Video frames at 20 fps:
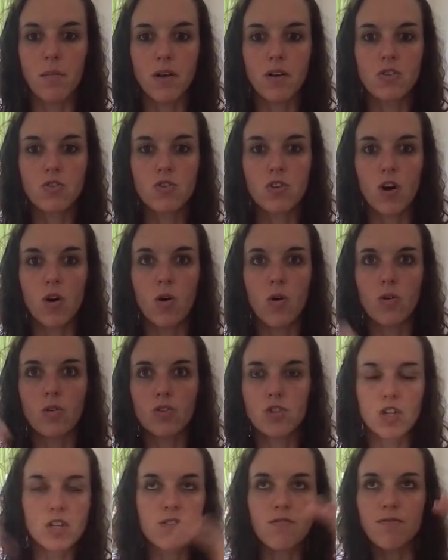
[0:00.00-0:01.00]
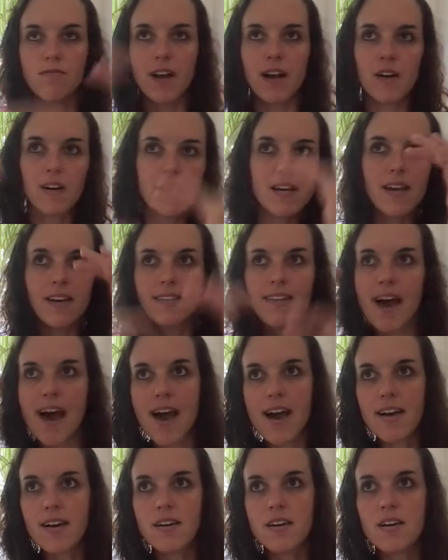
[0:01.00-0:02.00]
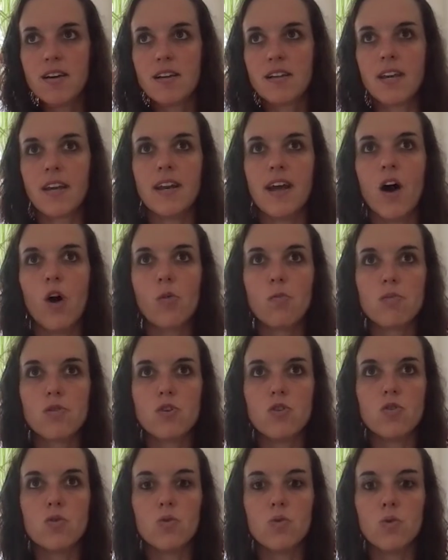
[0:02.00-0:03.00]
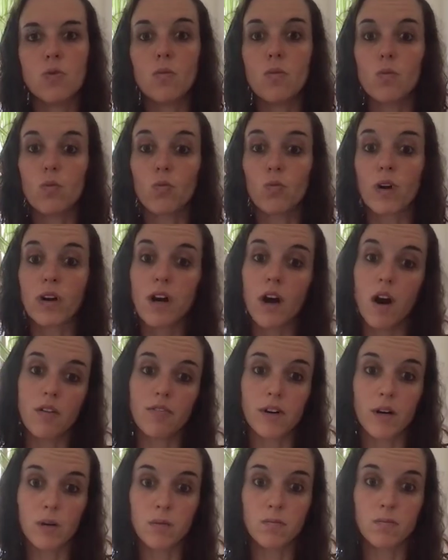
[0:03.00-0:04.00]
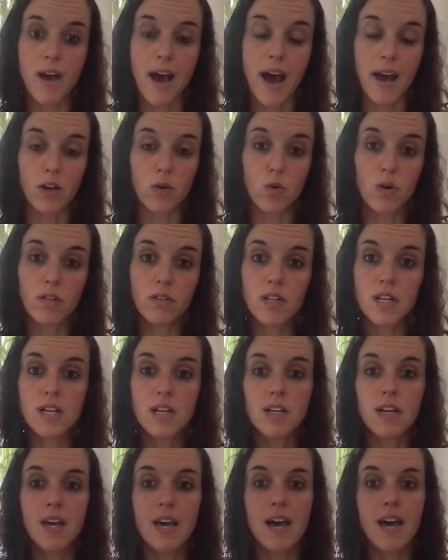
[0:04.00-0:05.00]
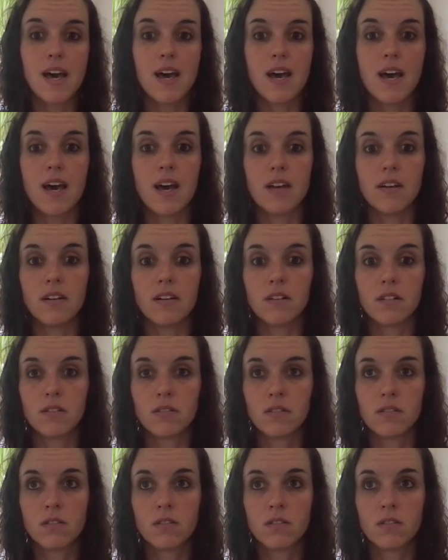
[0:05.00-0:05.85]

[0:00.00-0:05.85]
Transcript: So just varying that can help you recover adequately and,